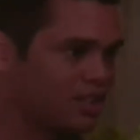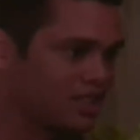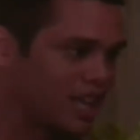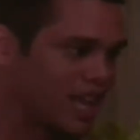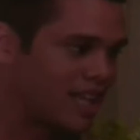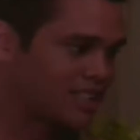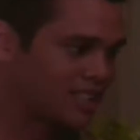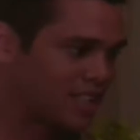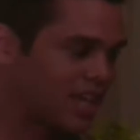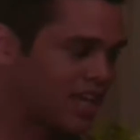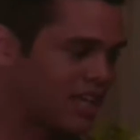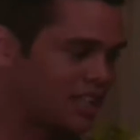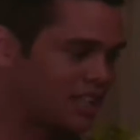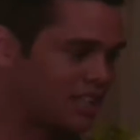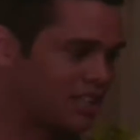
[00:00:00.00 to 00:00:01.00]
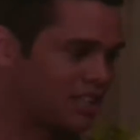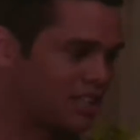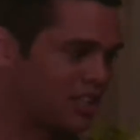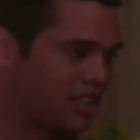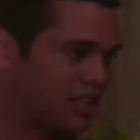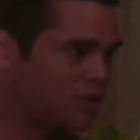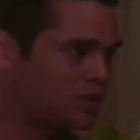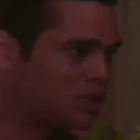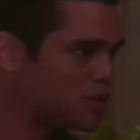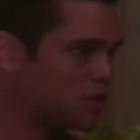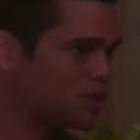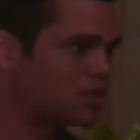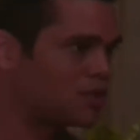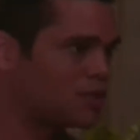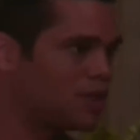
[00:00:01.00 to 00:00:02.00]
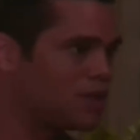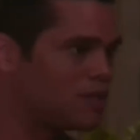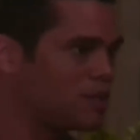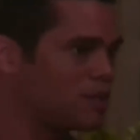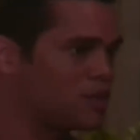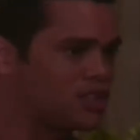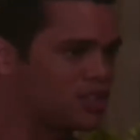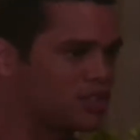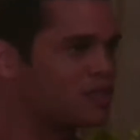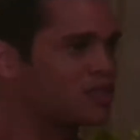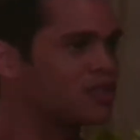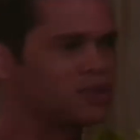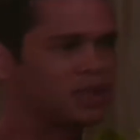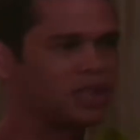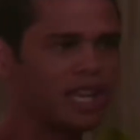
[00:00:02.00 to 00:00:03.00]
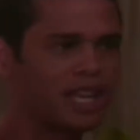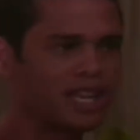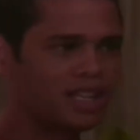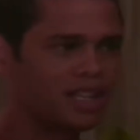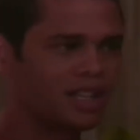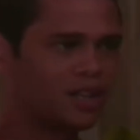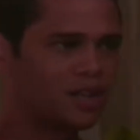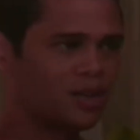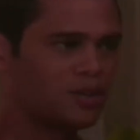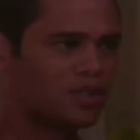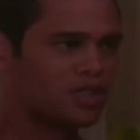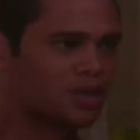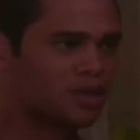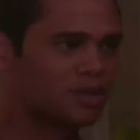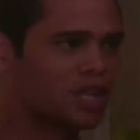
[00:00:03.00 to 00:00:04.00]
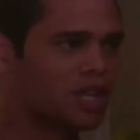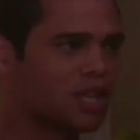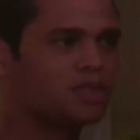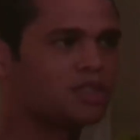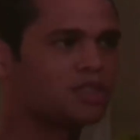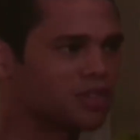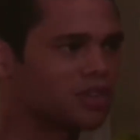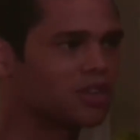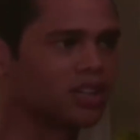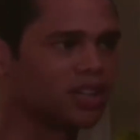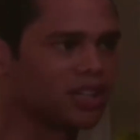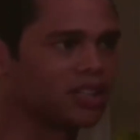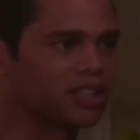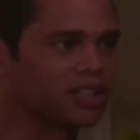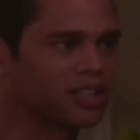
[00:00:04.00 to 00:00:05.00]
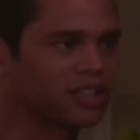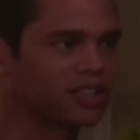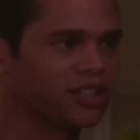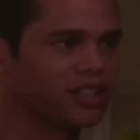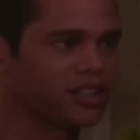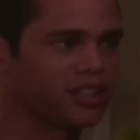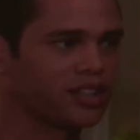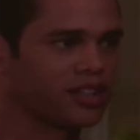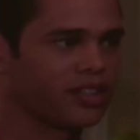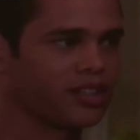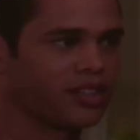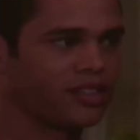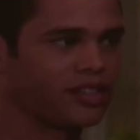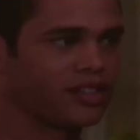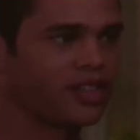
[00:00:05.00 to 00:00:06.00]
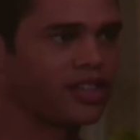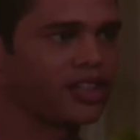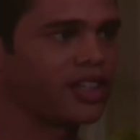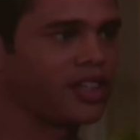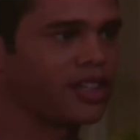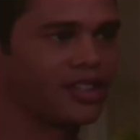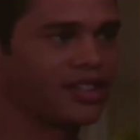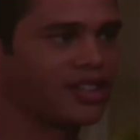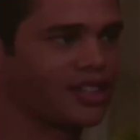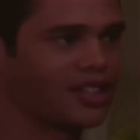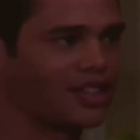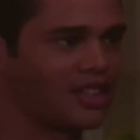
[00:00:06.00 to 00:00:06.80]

You know, last night, he was supposed to meet me, but he shows up late with some lame story. Looking...